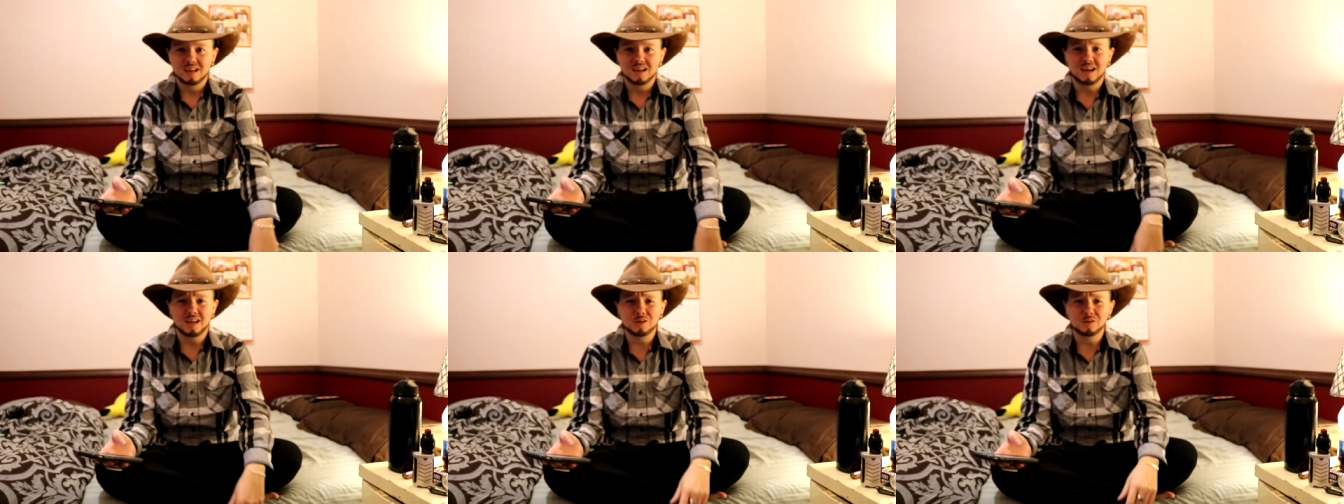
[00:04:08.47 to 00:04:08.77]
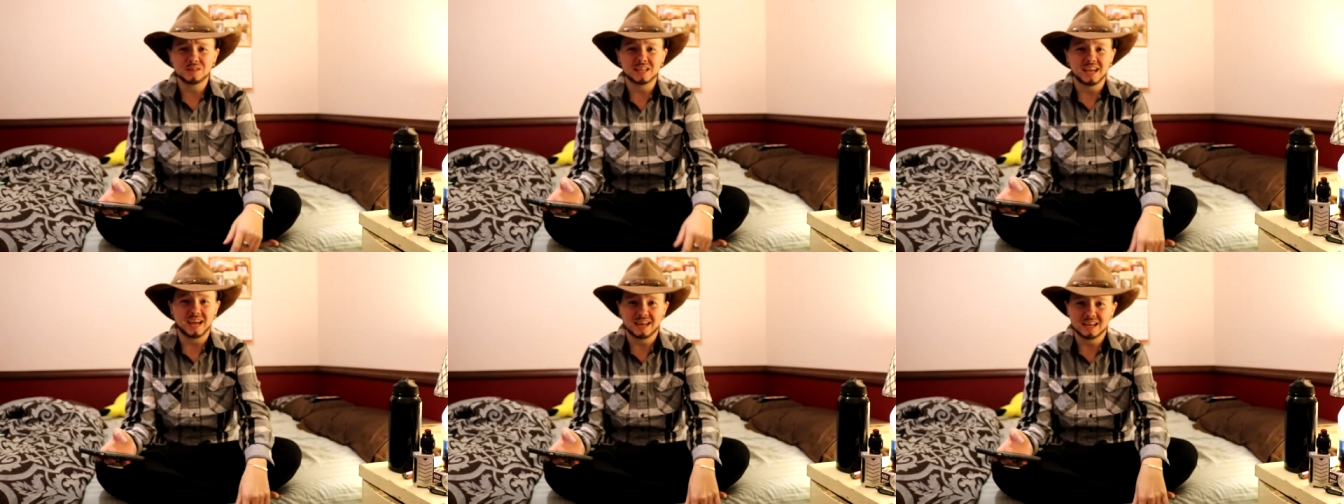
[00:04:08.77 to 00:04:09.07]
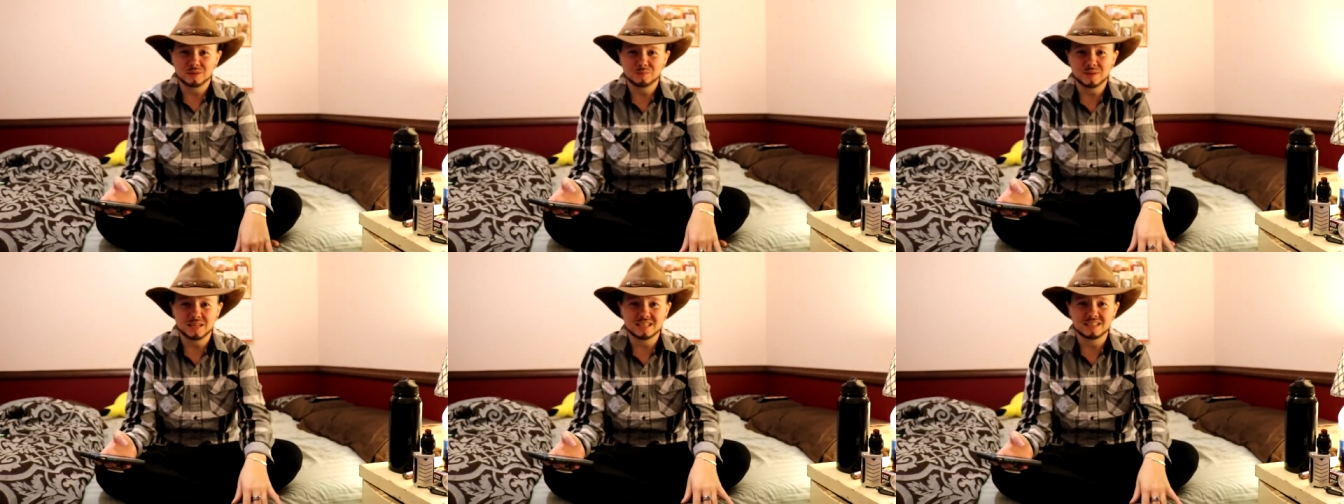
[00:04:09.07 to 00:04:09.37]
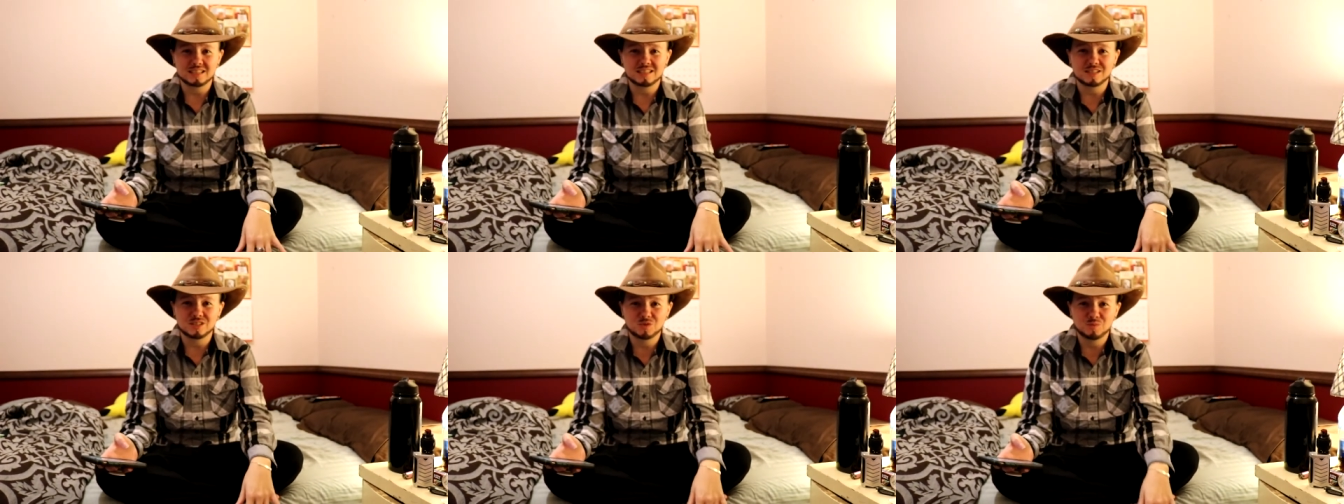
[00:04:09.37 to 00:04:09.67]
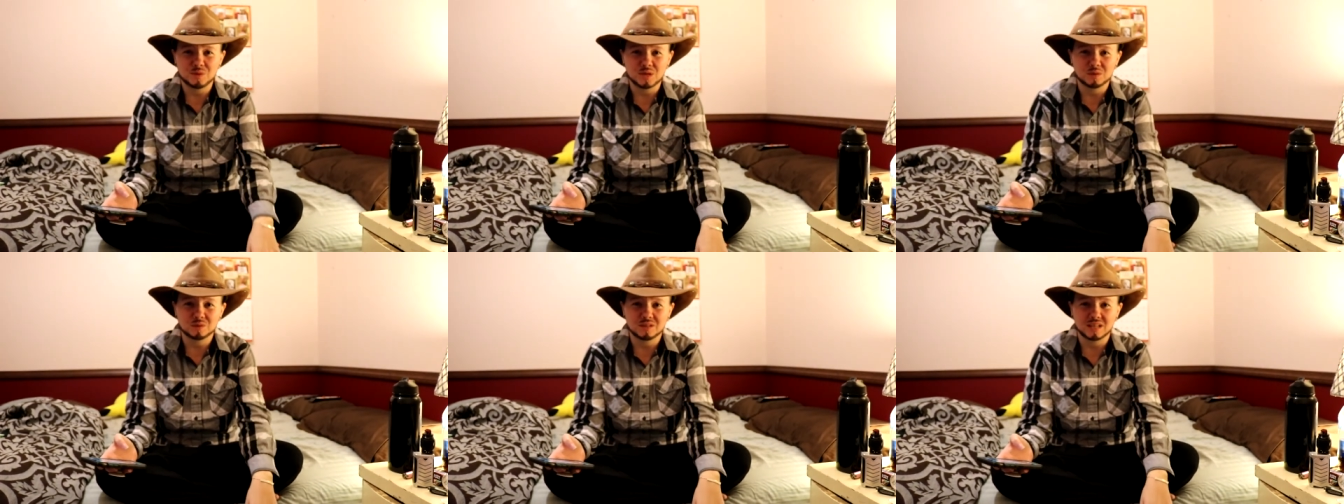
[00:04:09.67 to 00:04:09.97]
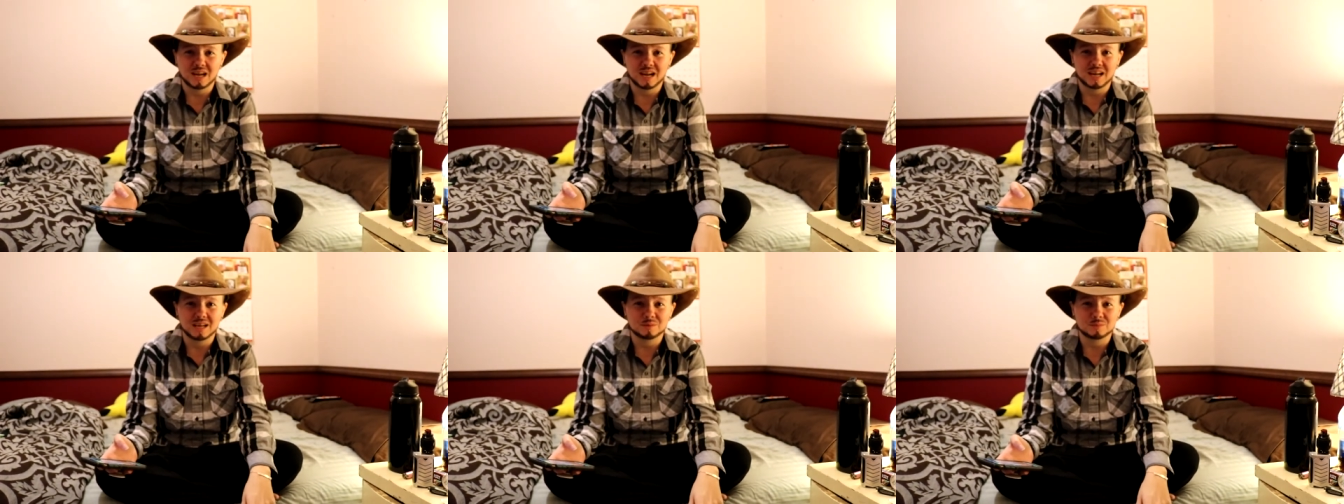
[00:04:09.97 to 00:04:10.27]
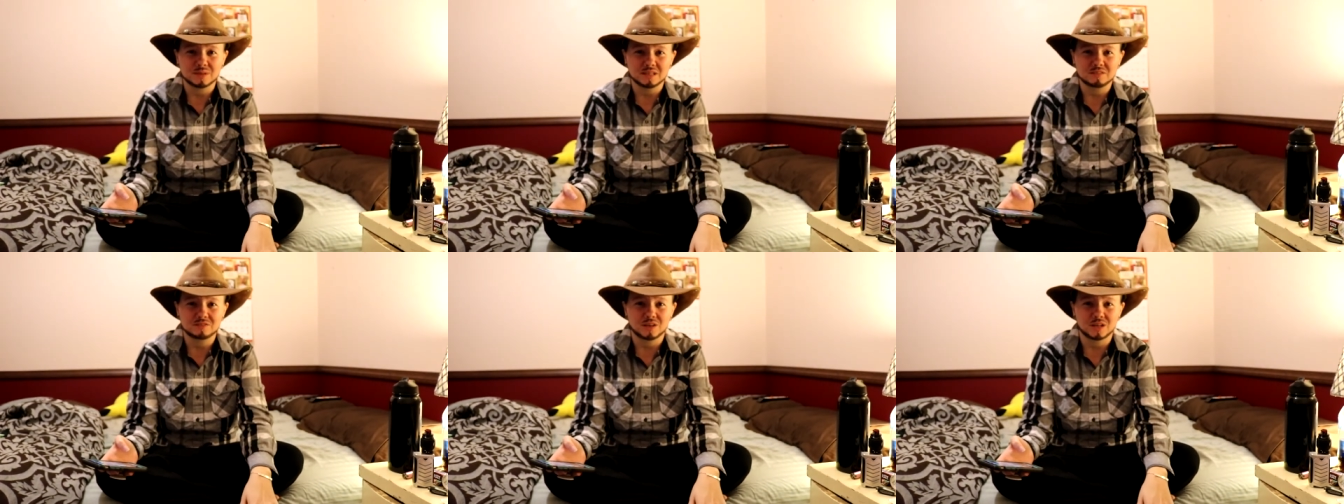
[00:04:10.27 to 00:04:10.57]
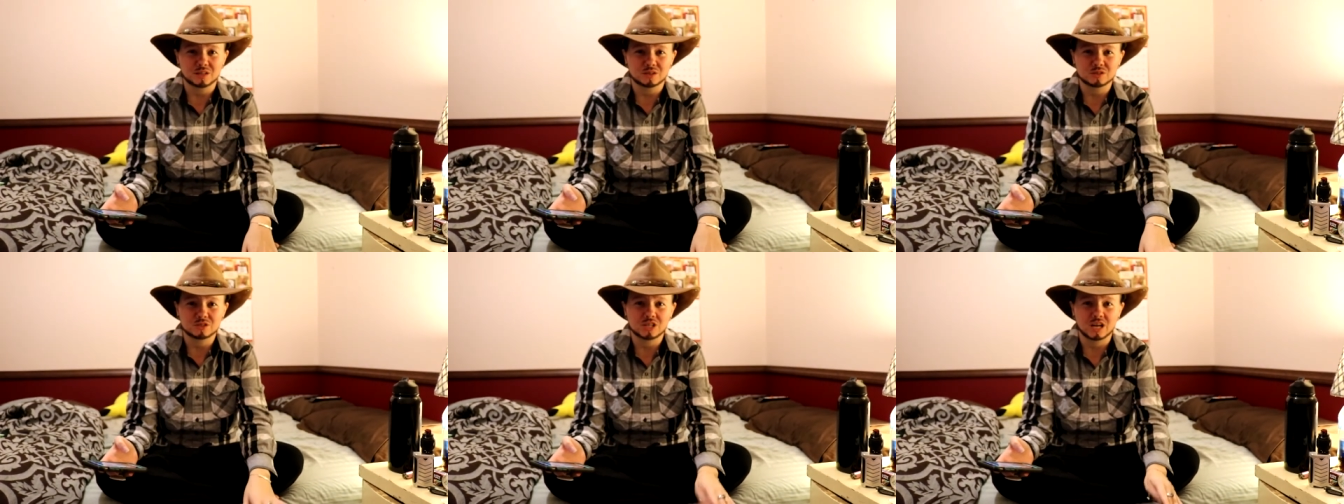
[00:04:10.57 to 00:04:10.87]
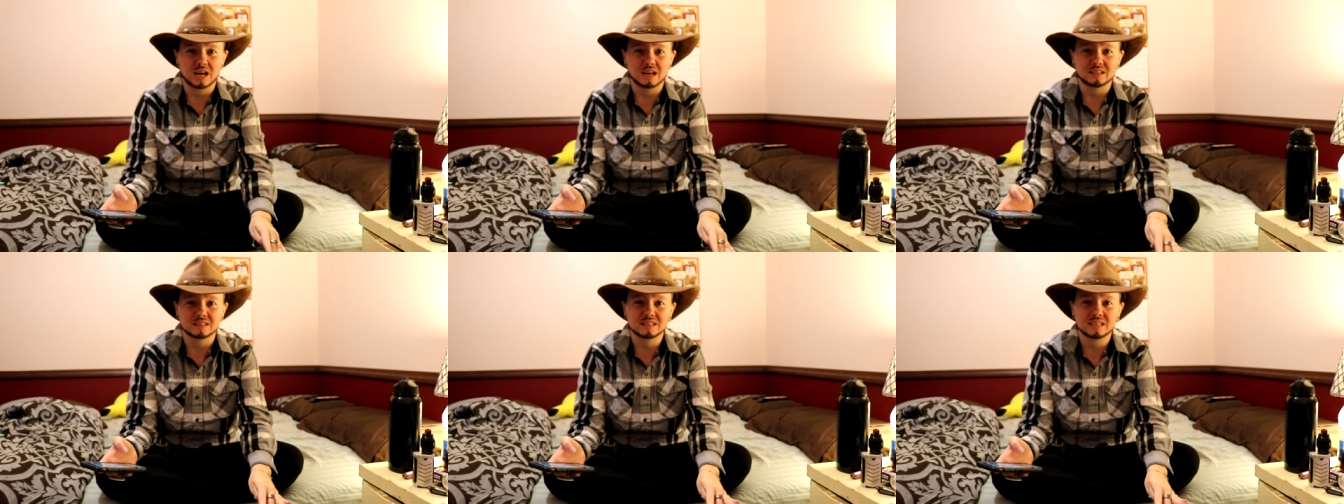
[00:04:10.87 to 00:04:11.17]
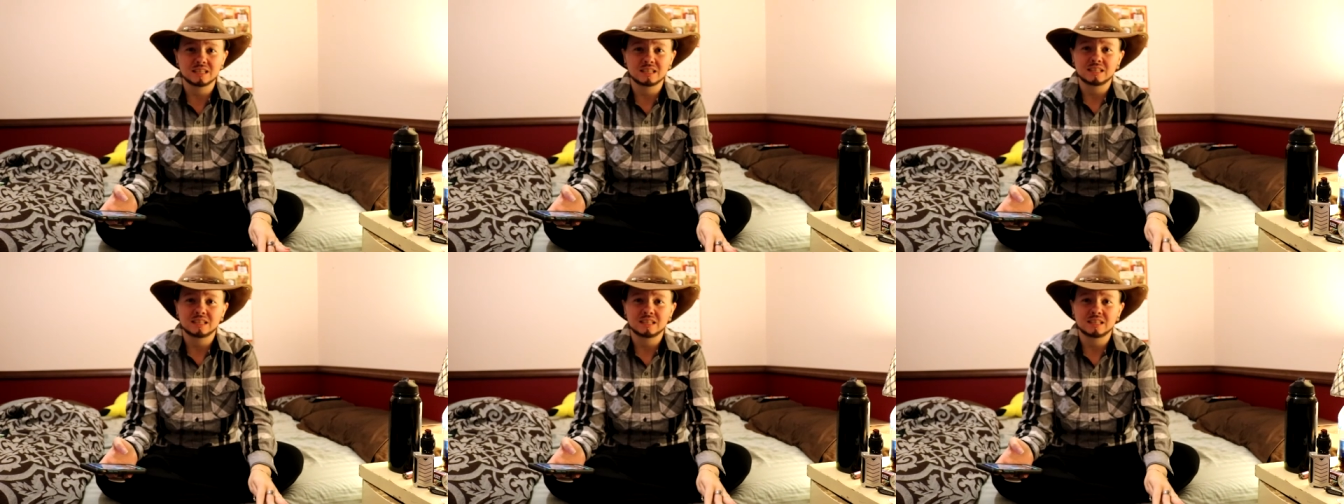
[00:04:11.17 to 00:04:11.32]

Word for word: I don't think anybody could dispute that I am my father's child.